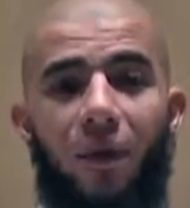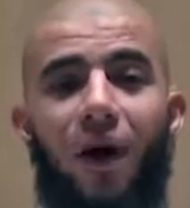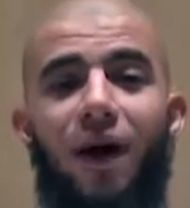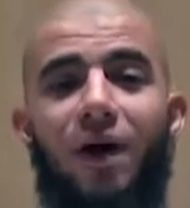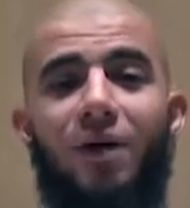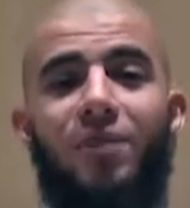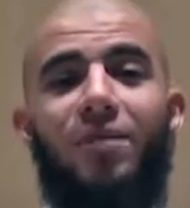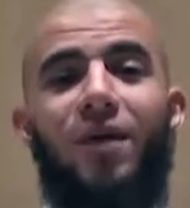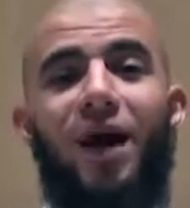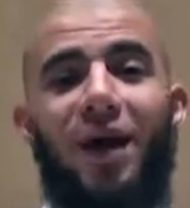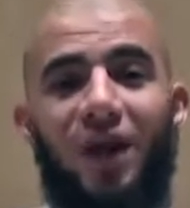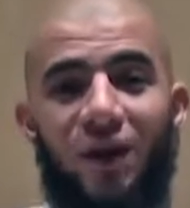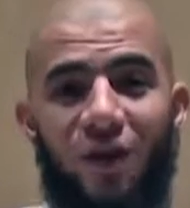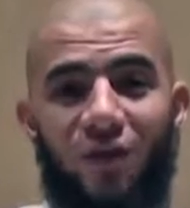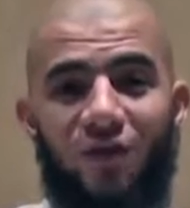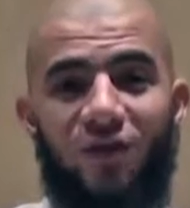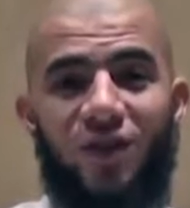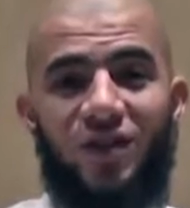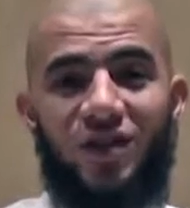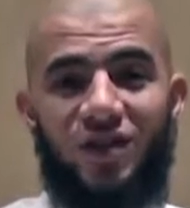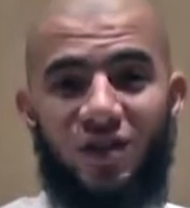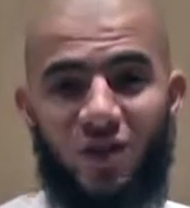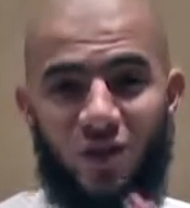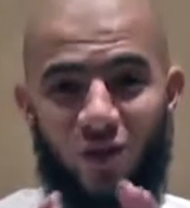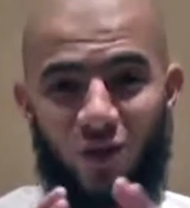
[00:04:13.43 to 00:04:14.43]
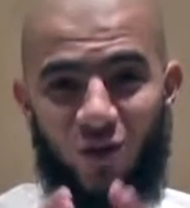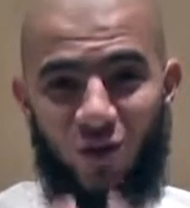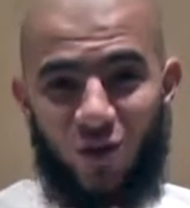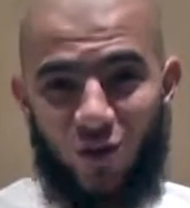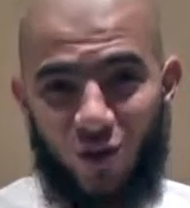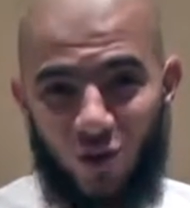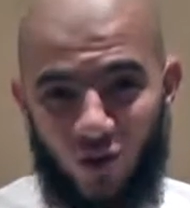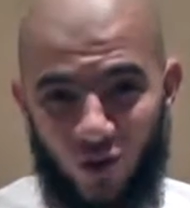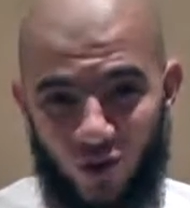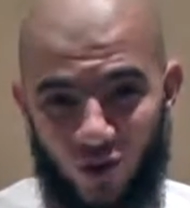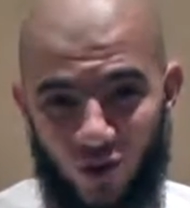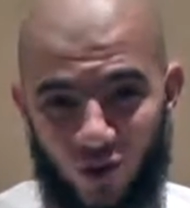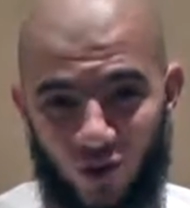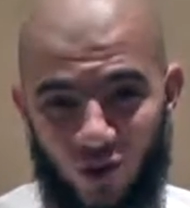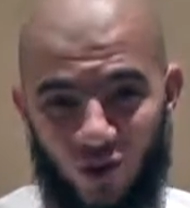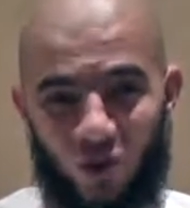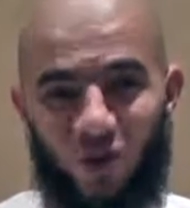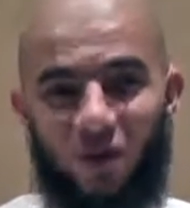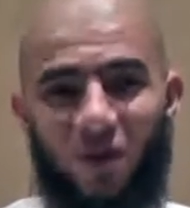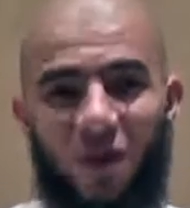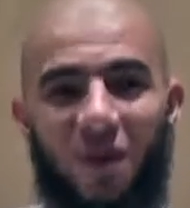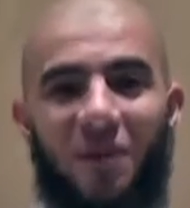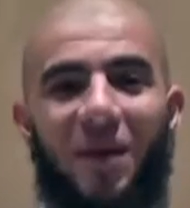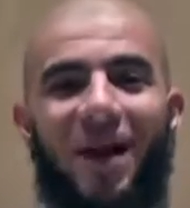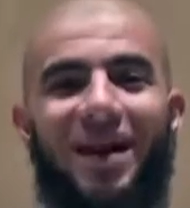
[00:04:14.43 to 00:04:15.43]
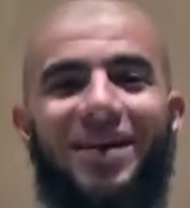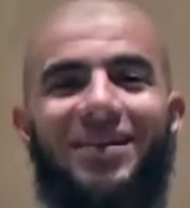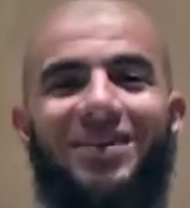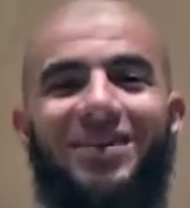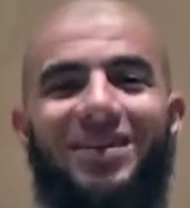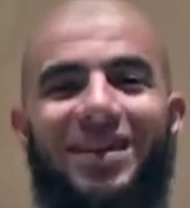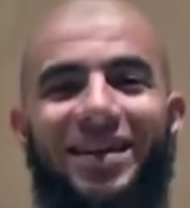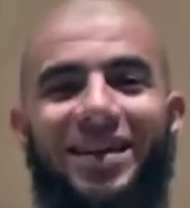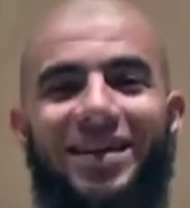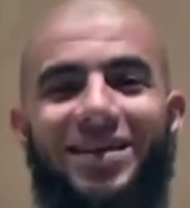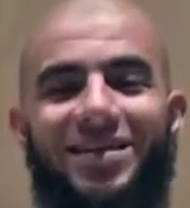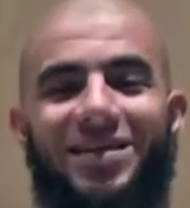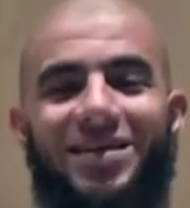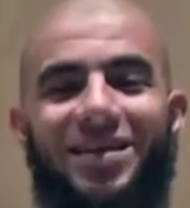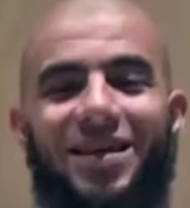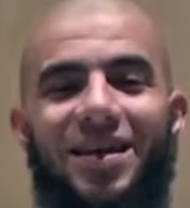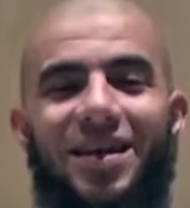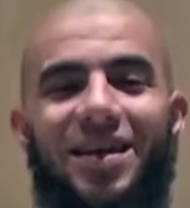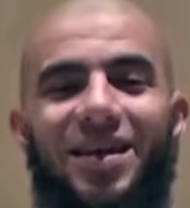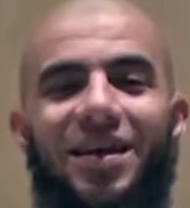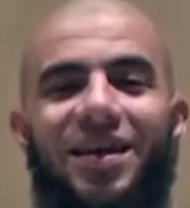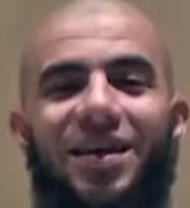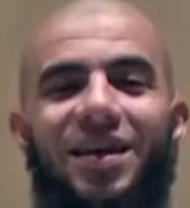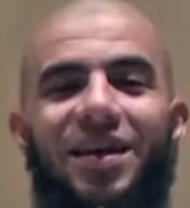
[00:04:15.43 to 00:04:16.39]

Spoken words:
bottom line of this short reminder is,